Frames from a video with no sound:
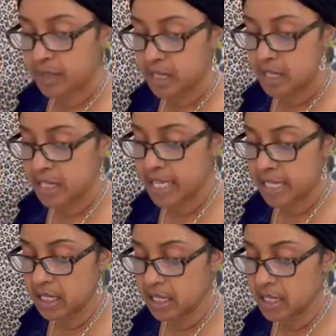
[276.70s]

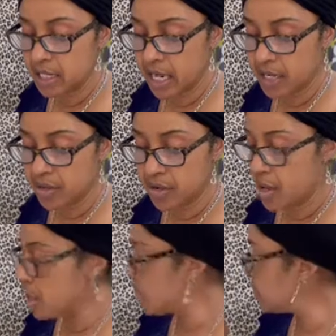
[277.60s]
second container
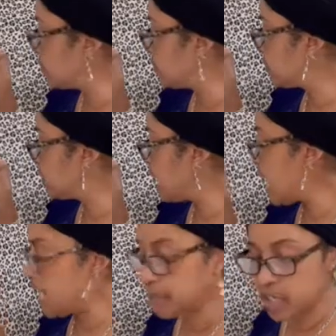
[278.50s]
of
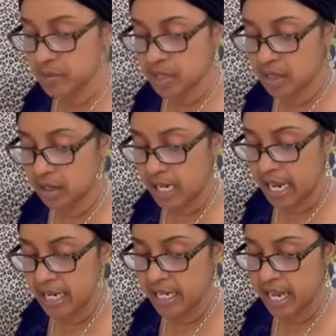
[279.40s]
alliums look
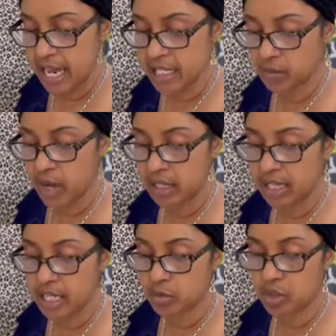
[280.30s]
like, as well
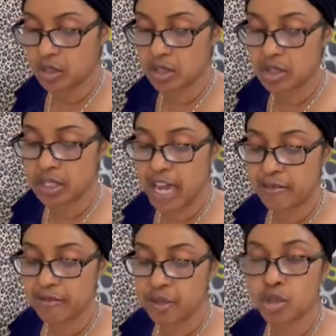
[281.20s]
as what the
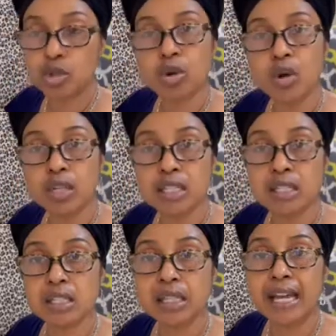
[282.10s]
Saffron Crocus
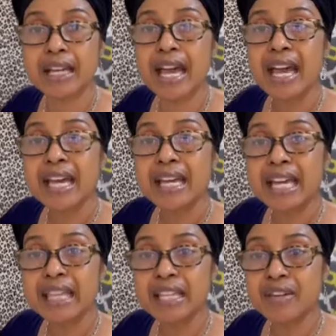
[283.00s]
look like,
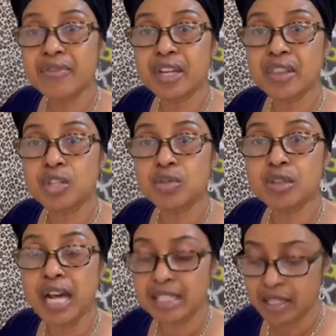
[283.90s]
in the event that you
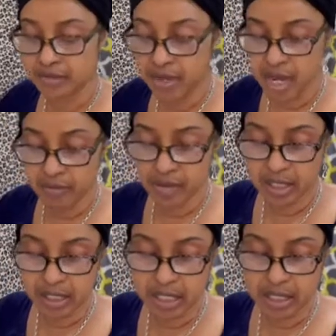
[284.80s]
guys have never
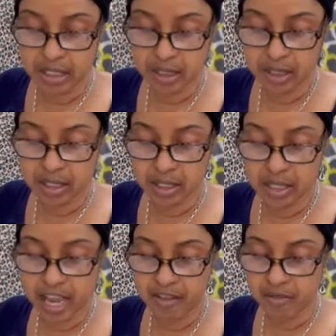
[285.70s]
seen the
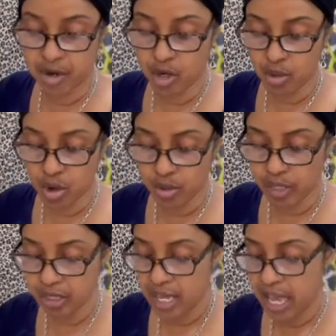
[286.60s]
Saffron
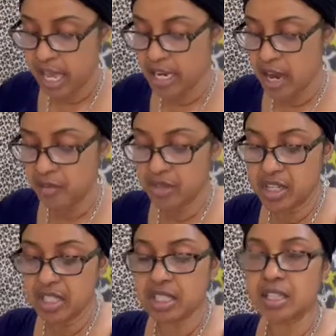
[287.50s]
Crocus. Now
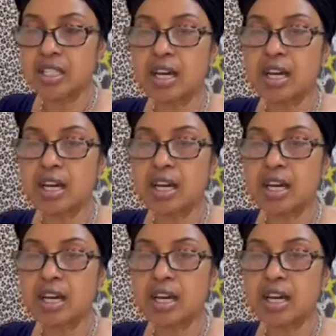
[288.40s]
this is the